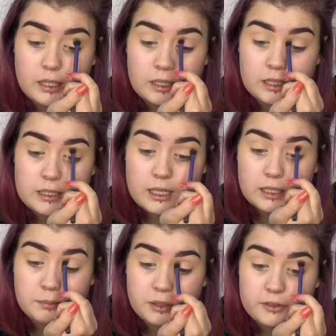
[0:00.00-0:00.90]
in it
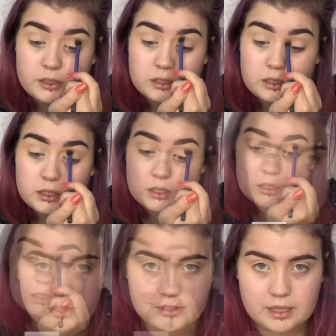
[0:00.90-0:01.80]
and above it.
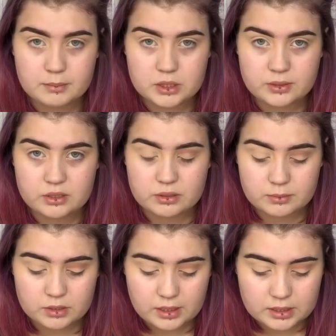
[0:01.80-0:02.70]
I'm off camera so I know what
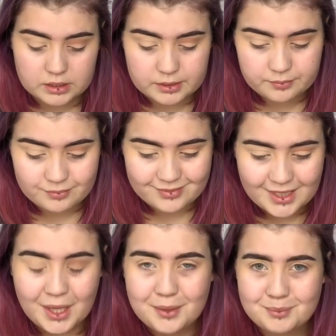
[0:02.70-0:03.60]
I'm doing actually.
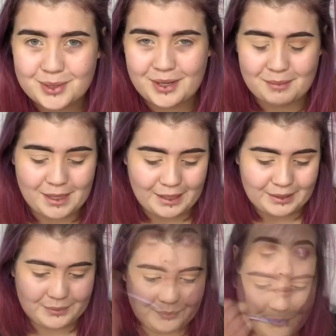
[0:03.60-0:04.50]
And be right
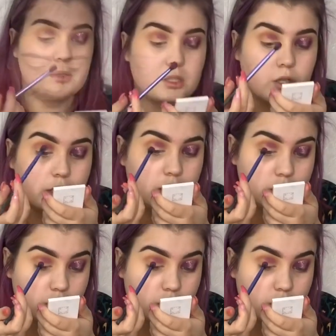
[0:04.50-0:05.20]
back. Purple down